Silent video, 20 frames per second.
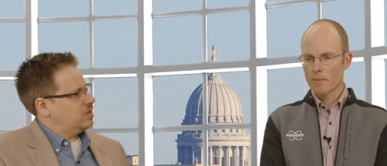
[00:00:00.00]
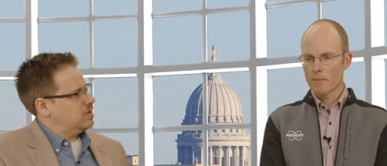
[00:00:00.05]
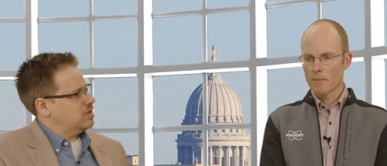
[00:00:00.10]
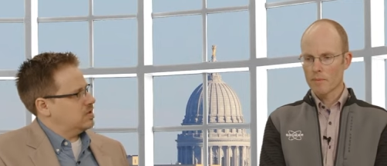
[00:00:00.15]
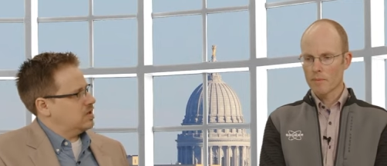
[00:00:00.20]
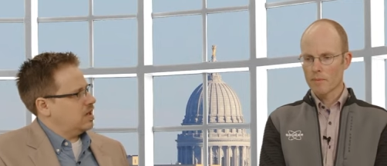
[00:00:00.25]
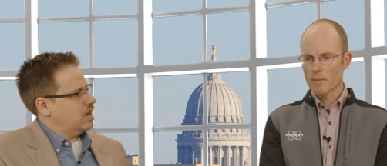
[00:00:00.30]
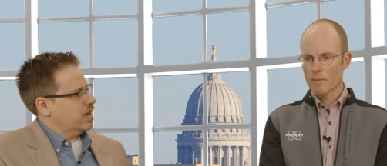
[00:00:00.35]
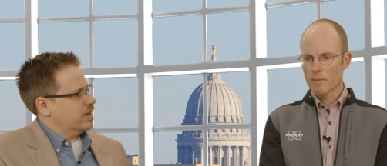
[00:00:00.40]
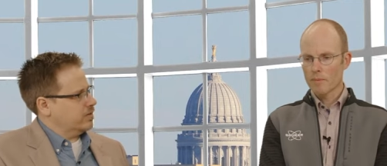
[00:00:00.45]

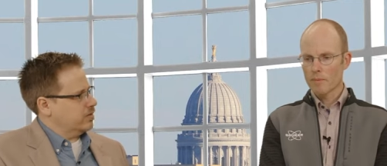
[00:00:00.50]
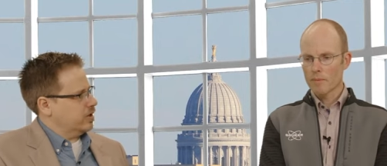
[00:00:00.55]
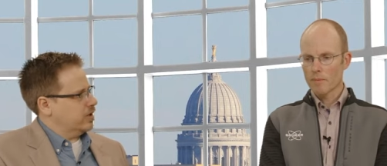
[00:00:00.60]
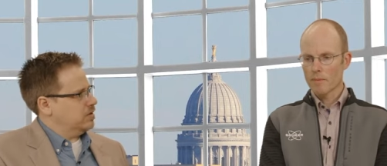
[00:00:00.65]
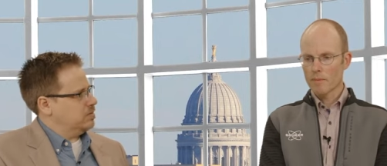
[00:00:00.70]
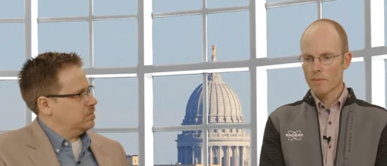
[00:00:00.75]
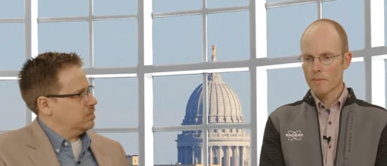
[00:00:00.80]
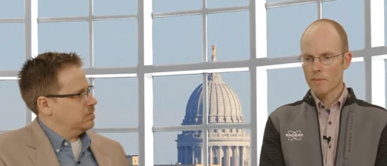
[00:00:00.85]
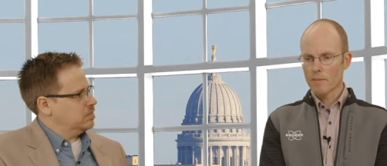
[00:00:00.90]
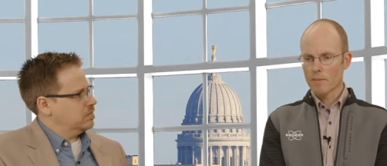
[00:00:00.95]
Speaker 1: inside,
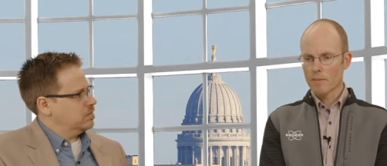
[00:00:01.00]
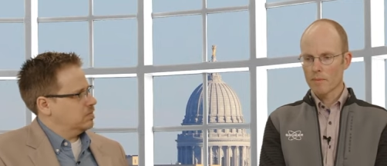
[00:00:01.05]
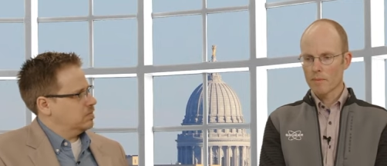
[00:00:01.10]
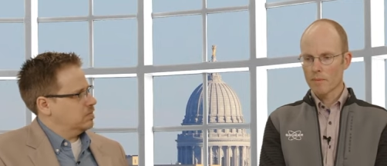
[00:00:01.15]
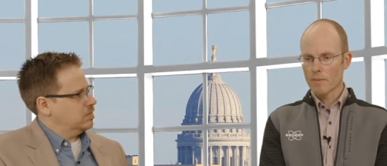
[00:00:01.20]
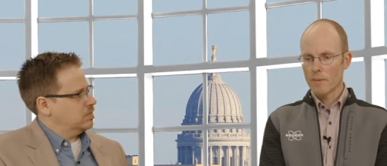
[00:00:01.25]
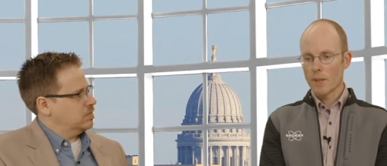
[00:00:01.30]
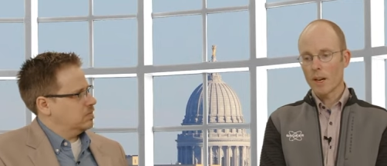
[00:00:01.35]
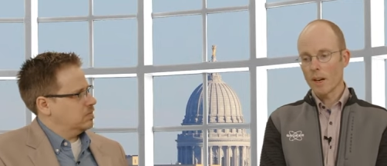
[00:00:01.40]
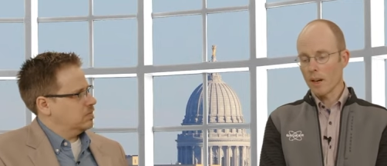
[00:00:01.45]
right?
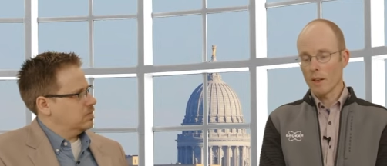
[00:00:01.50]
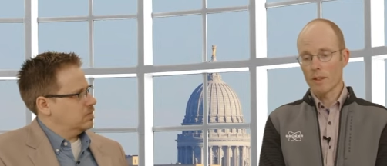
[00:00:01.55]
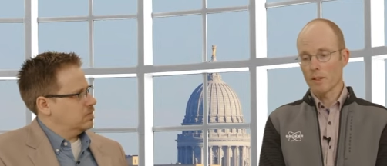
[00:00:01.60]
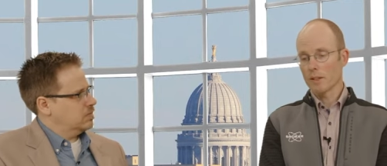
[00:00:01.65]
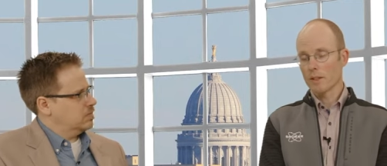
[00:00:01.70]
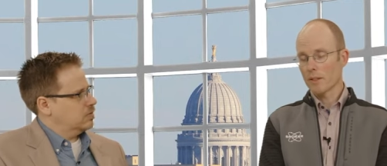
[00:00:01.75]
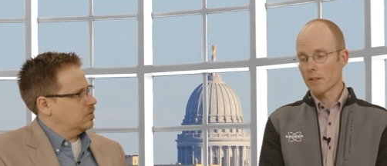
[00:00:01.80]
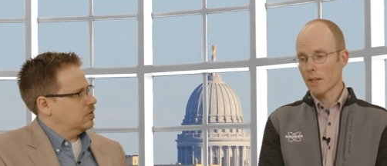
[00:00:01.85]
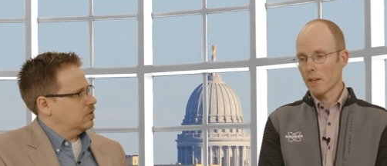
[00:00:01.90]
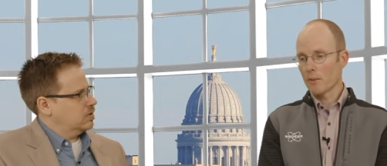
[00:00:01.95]
Yeah, and
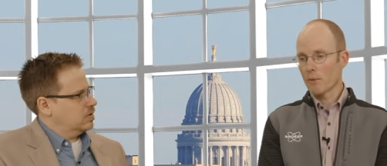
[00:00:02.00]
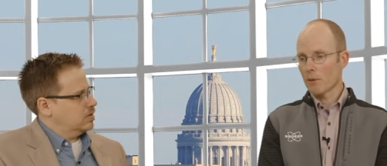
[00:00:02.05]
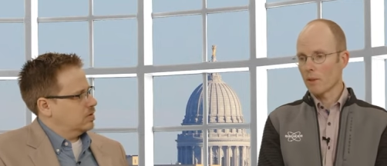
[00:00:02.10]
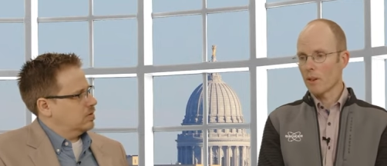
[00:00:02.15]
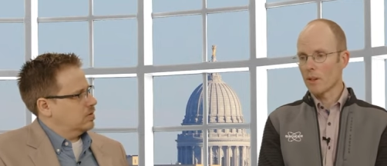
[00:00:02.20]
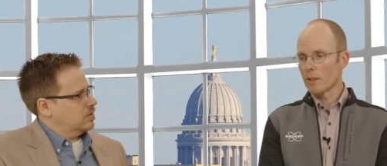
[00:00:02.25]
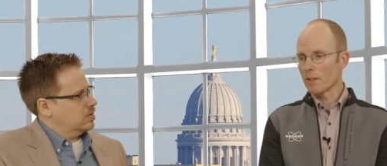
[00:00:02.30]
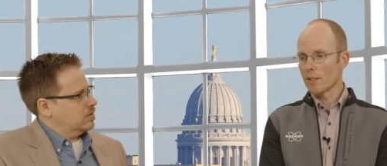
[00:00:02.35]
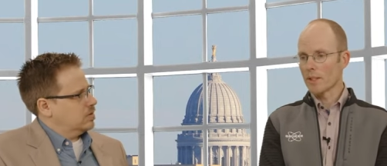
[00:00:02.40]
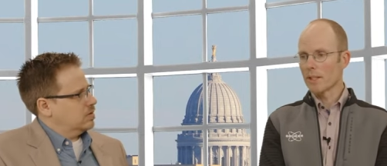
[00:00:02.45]
it's the same for
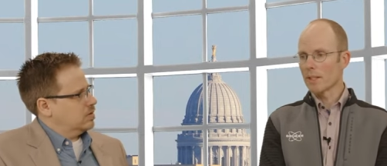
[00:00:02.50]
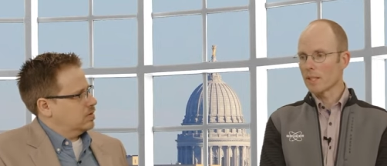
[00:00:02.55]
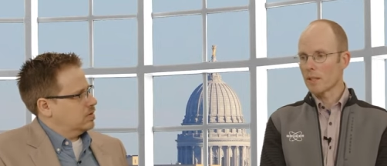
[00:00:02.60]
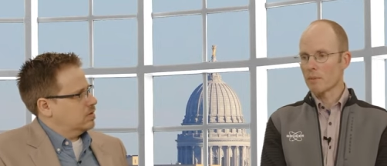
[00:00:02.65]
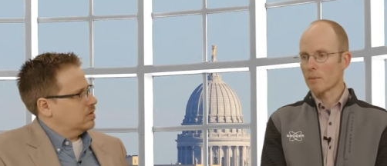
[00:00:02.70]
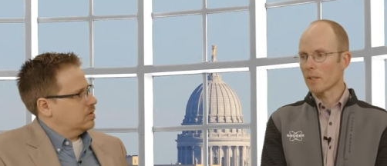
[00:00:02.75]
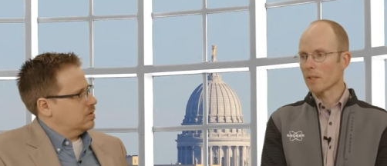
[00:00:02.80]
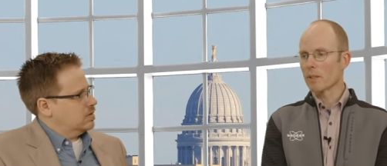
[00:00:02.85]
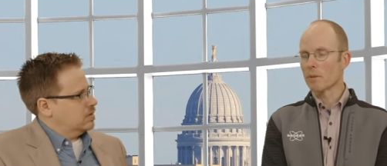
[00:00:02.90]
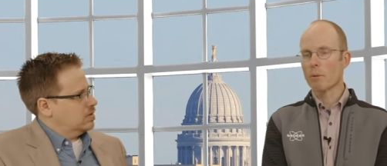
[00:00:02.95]
all the
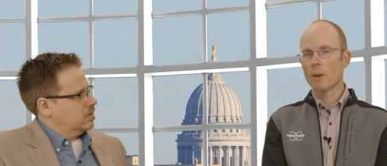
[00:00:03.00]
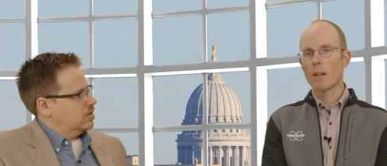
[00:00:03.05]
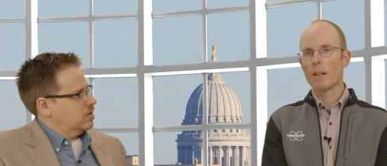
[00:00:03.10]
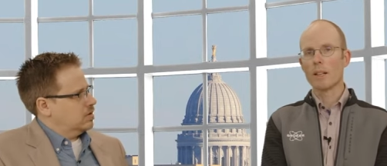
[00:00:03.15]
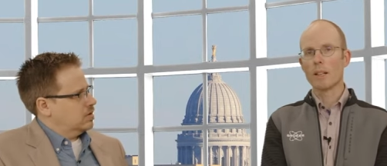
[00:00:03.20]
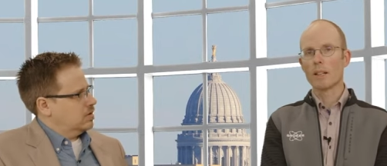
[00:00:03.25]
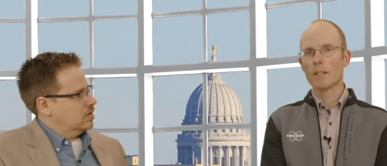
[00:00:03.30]
systems as well.